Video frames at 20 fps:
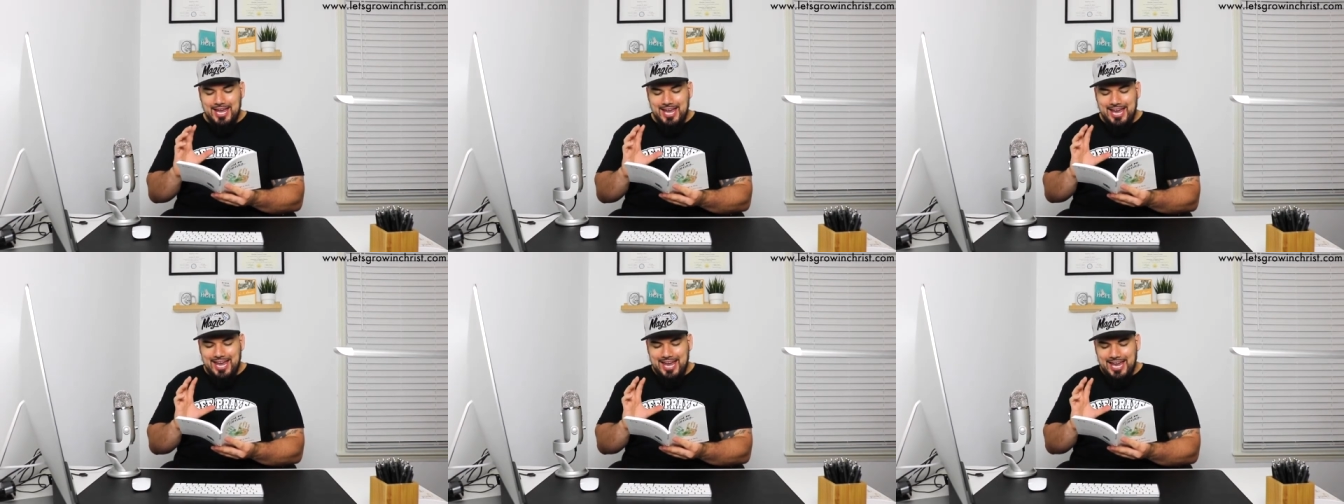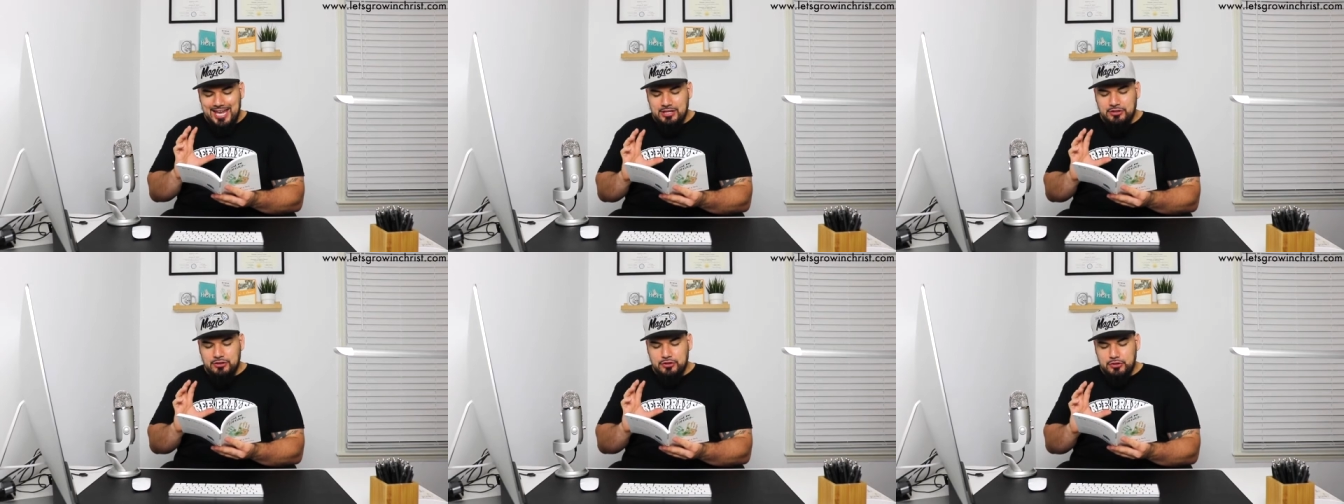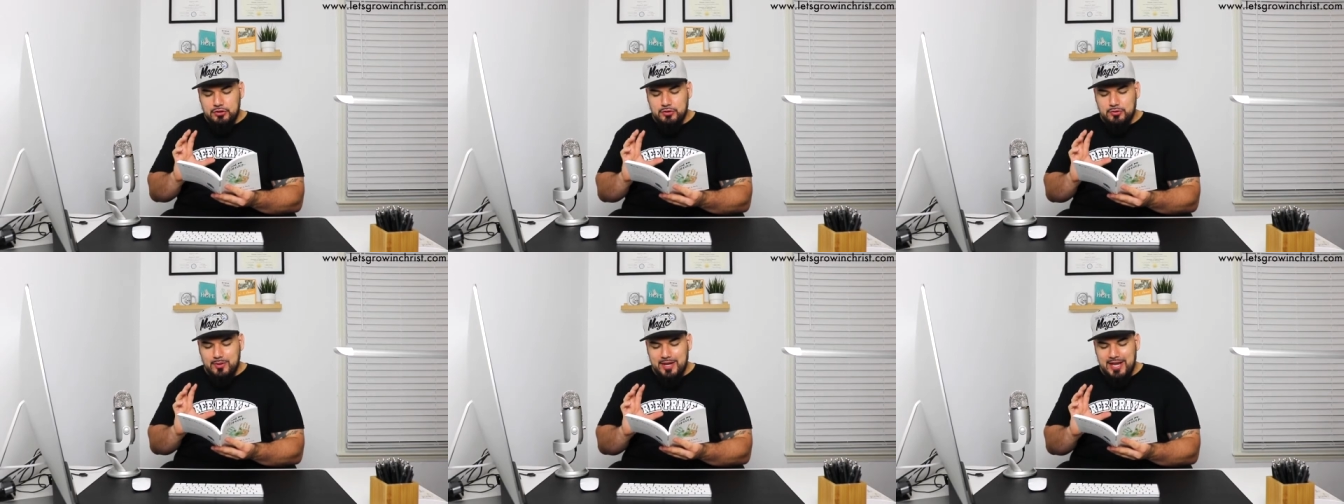
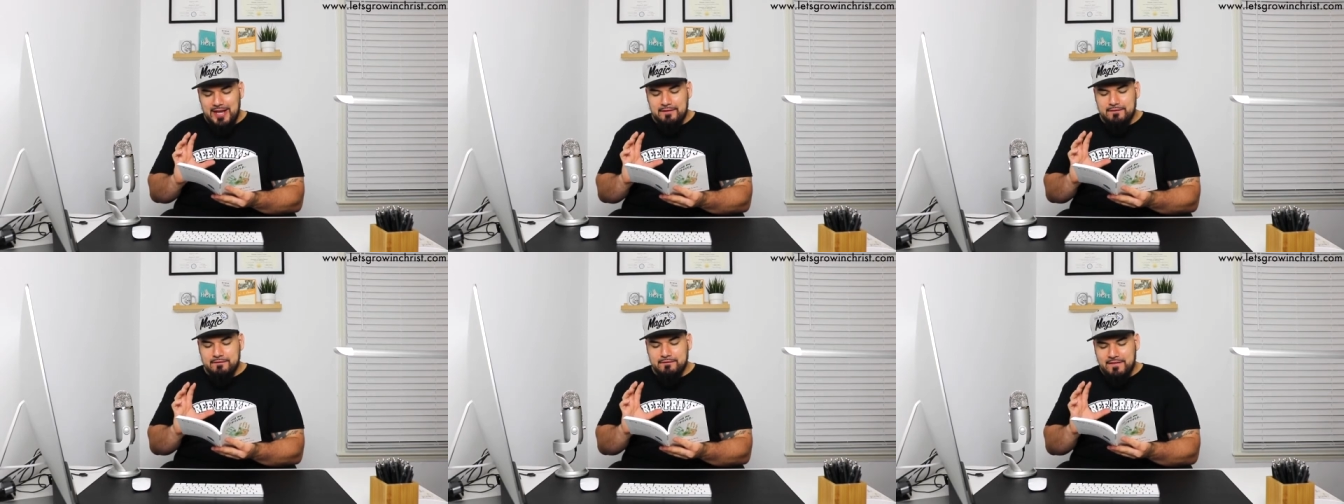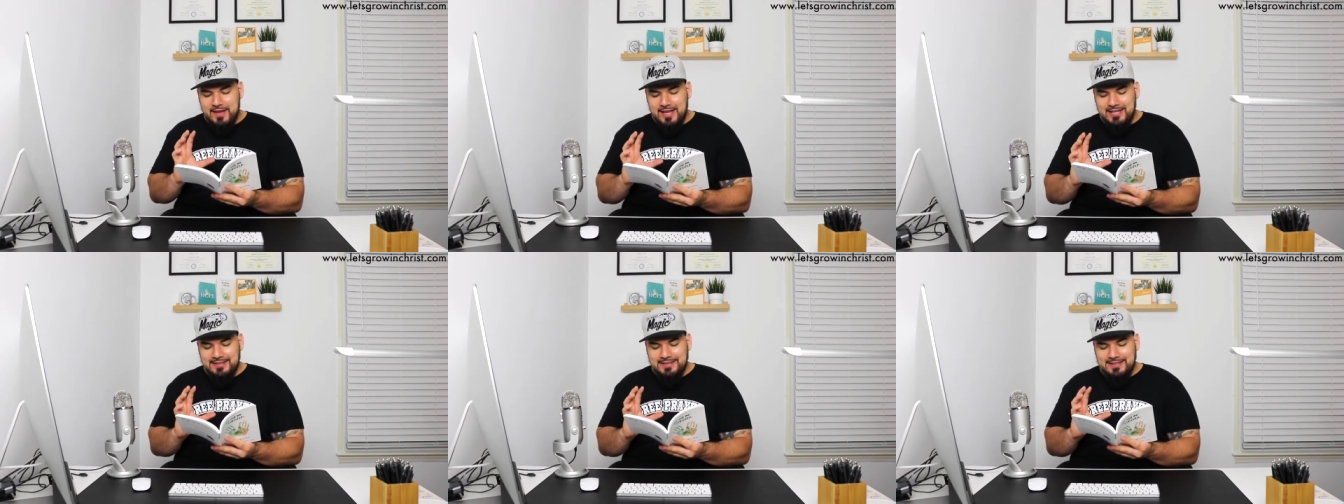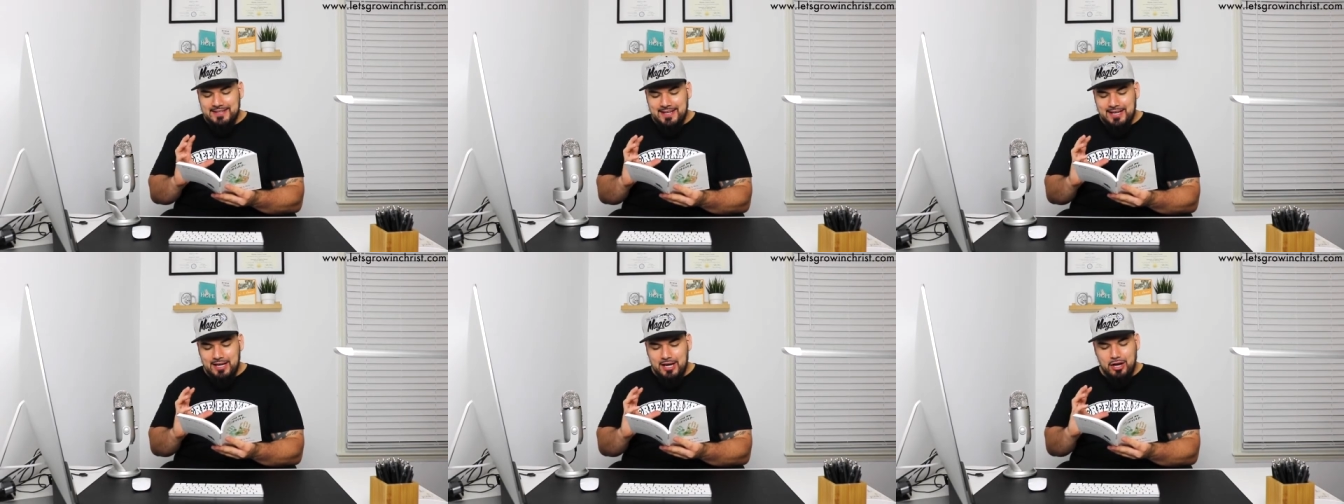into
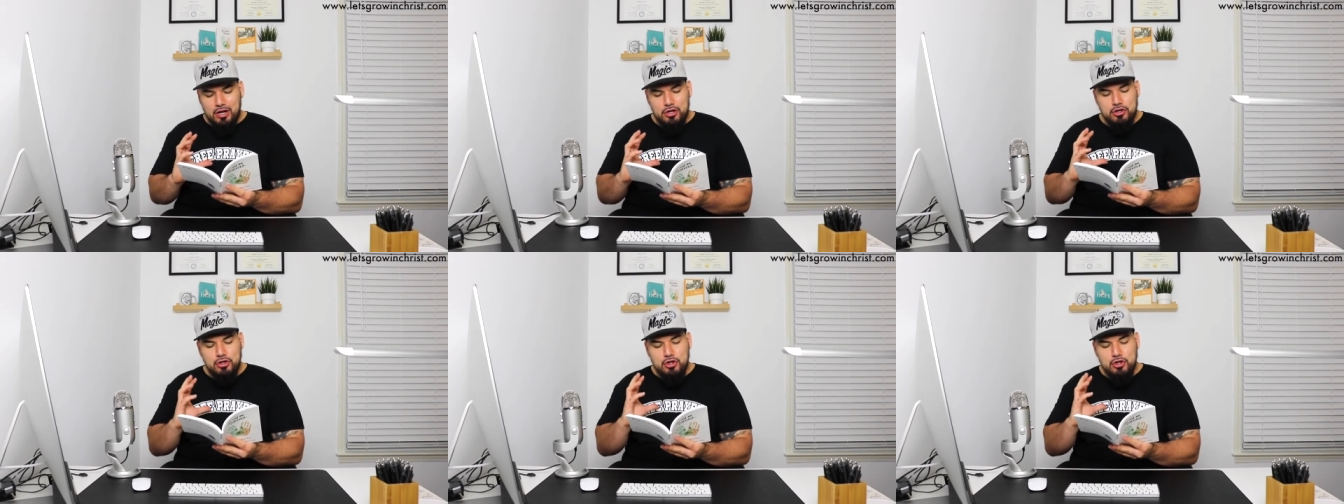inventing a